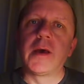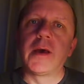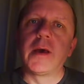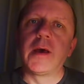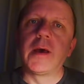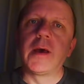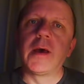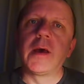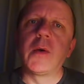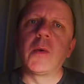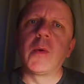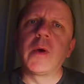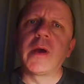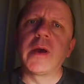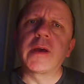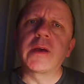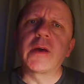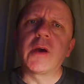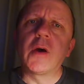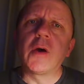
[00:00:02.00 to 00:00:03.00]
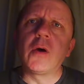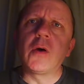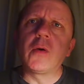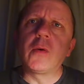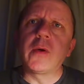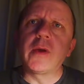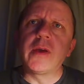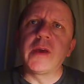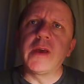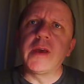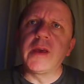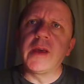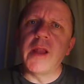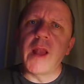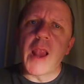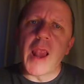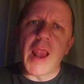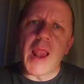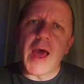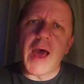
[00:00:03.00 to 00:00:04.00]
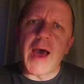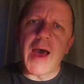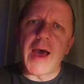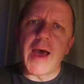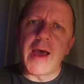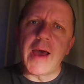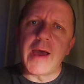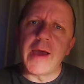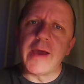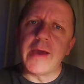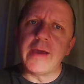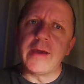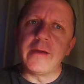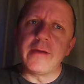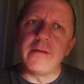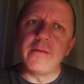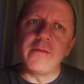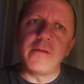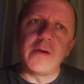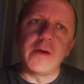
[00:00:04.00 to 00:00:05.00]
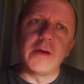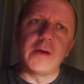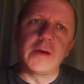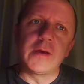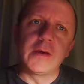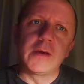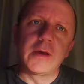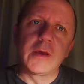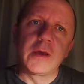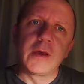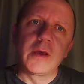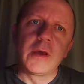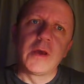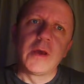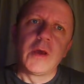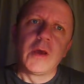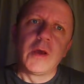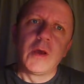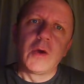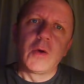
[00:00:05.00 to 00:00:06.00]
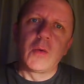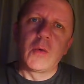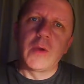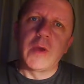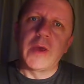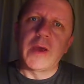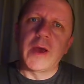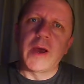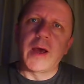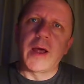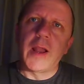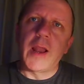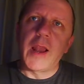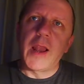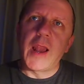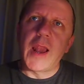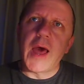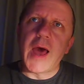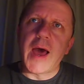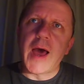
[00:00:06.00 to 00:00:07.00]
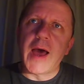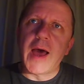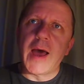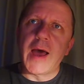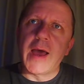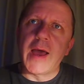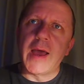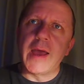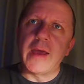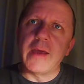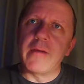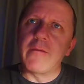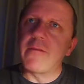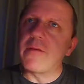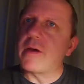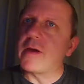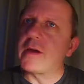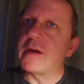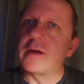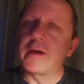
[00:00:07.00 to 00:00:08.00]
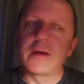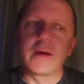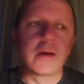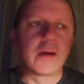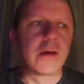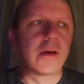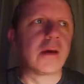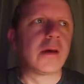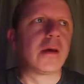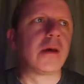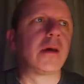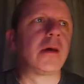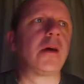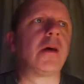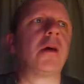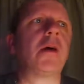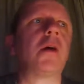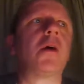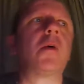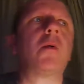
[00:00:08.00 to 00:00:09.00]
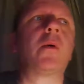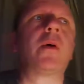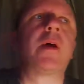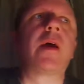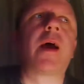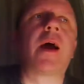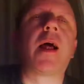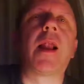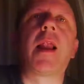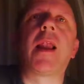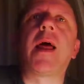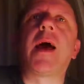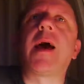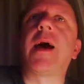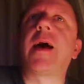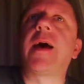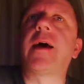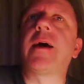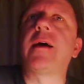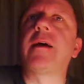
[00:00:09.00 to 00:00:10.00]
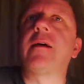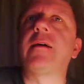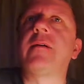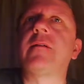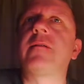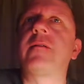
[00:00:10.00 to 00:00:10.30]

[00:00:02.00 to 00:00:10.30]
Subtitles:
And we're going live. We are live. We are live.